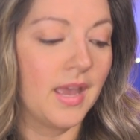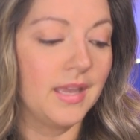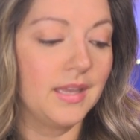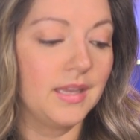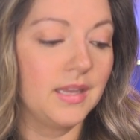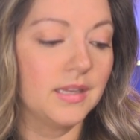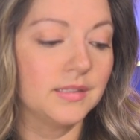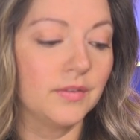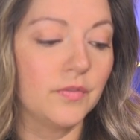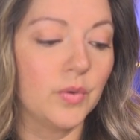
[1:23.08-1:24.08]
He is
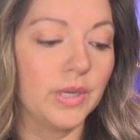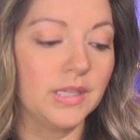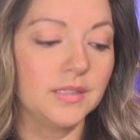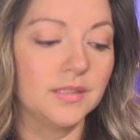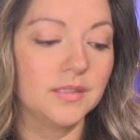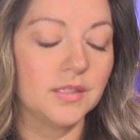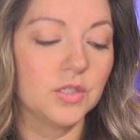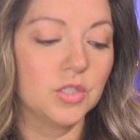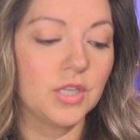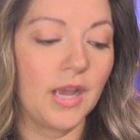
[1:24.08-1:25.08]
a voice
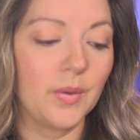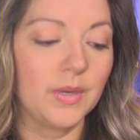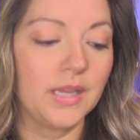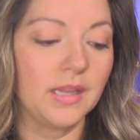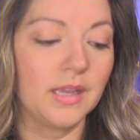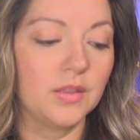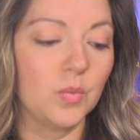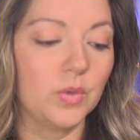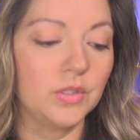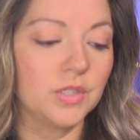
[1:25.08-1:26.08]
shouting in the
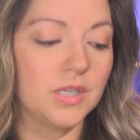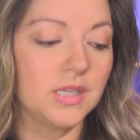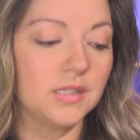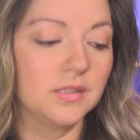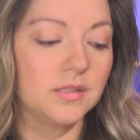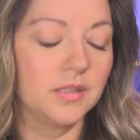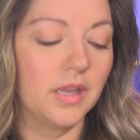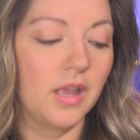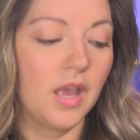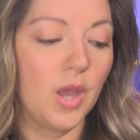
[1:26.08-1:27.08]
wilderness
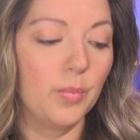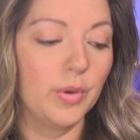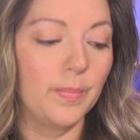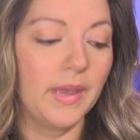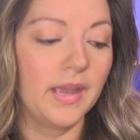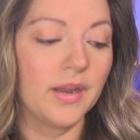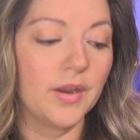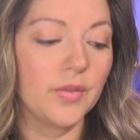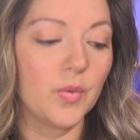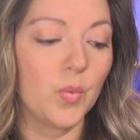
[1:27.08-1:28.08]

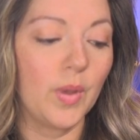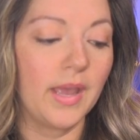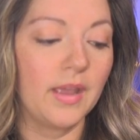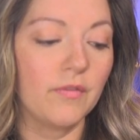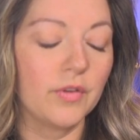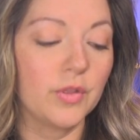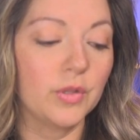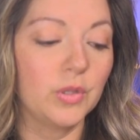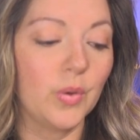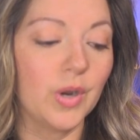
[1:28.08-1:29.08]
Prepare the way for the
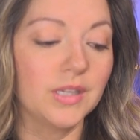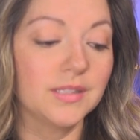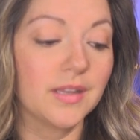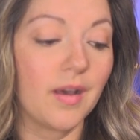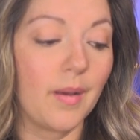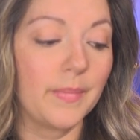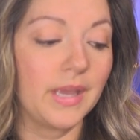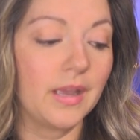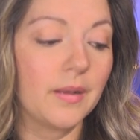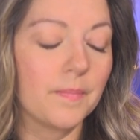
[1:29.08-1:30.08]
Lord's
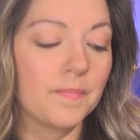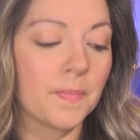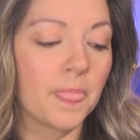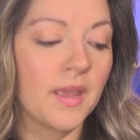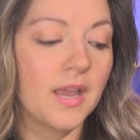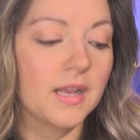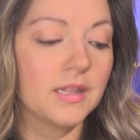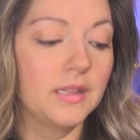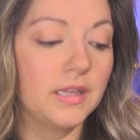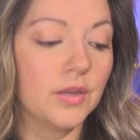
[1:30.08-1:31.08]
coming,
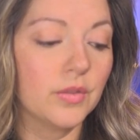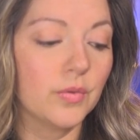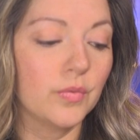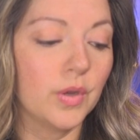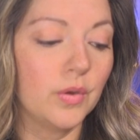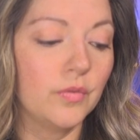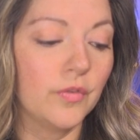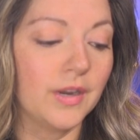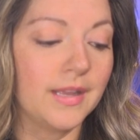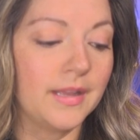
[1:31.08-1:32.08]
clear the road
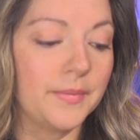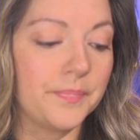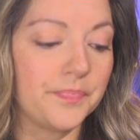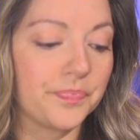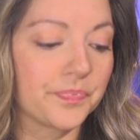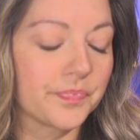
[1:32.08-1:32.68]
for him